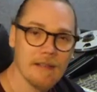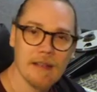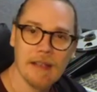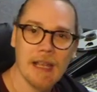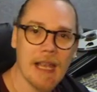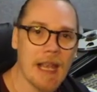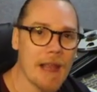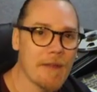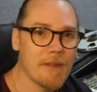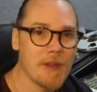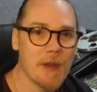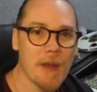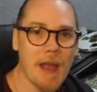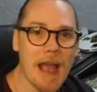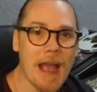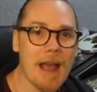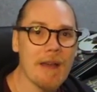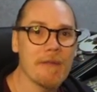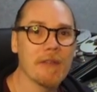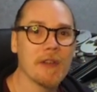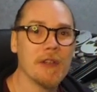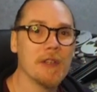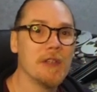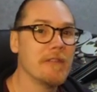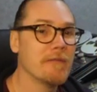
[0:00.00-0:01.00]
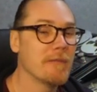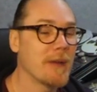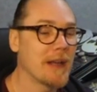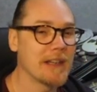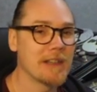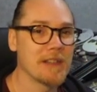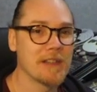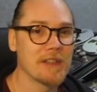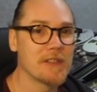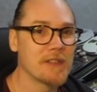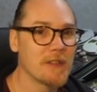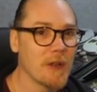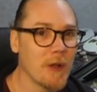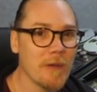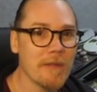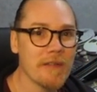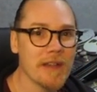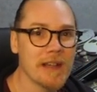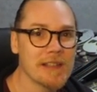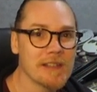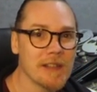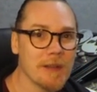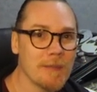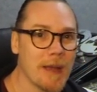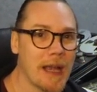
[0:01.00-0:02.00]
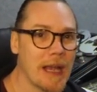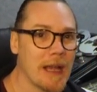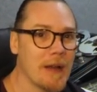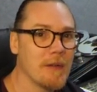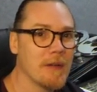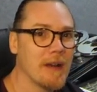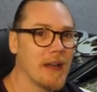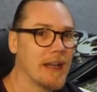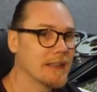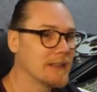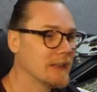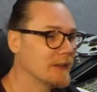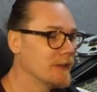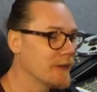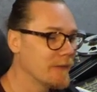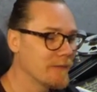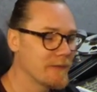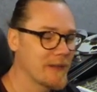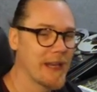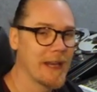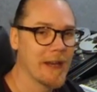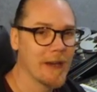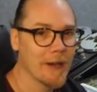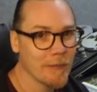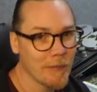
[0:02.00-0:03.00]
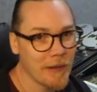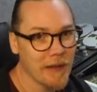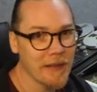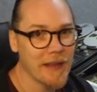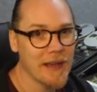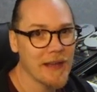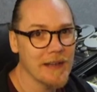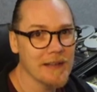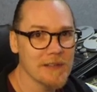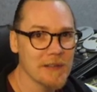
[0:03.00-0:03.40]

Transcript: if you have and you've managed to solve it somehow, I'd love to hear about that.